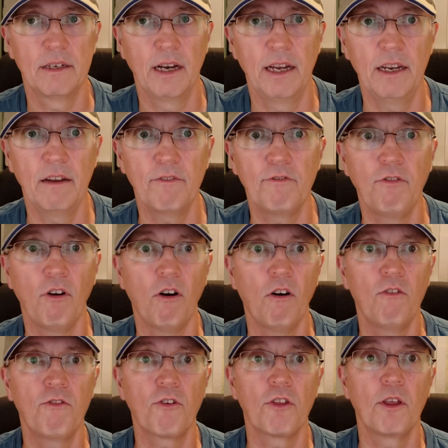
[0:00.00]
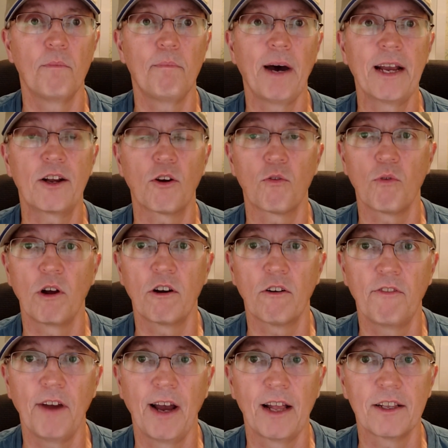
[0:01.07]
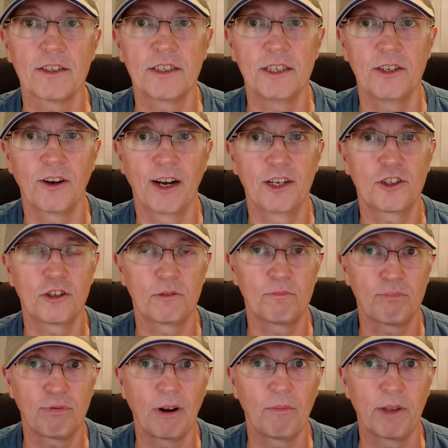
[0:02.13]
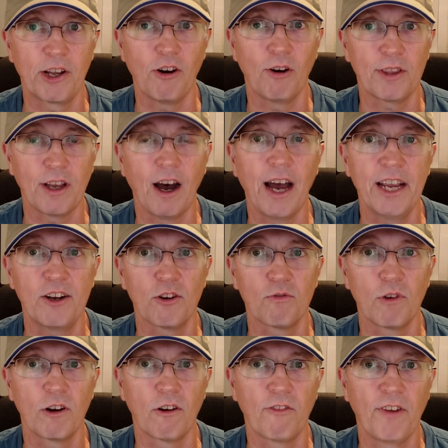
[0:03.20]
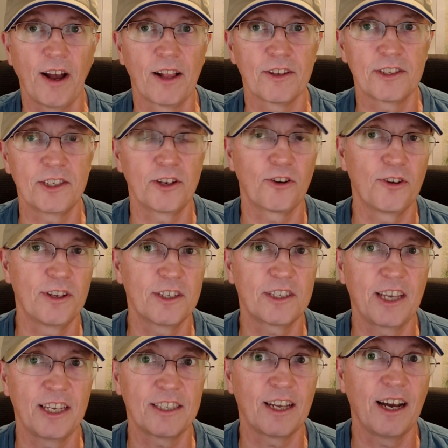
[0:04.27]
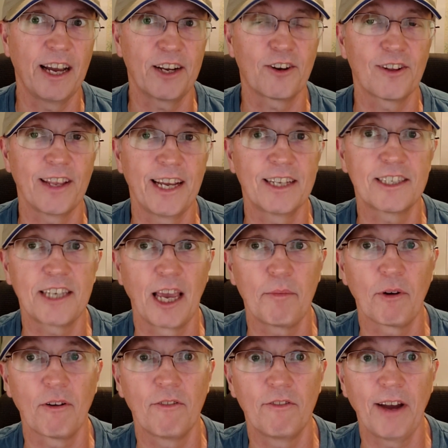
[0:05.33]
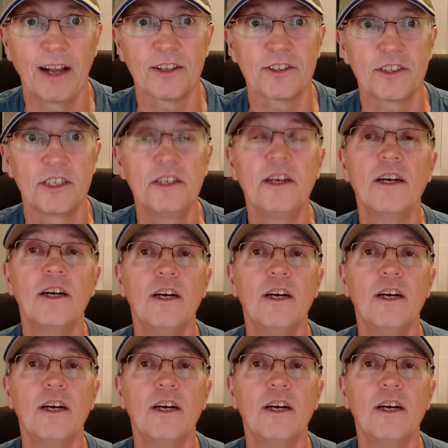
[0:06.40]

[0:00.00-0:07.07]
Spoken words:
I didn't fall for the biker-runner fallacy, or I should probably call it the hiker-runner fallacy, or in this case, the hiker-landscaper fallacy.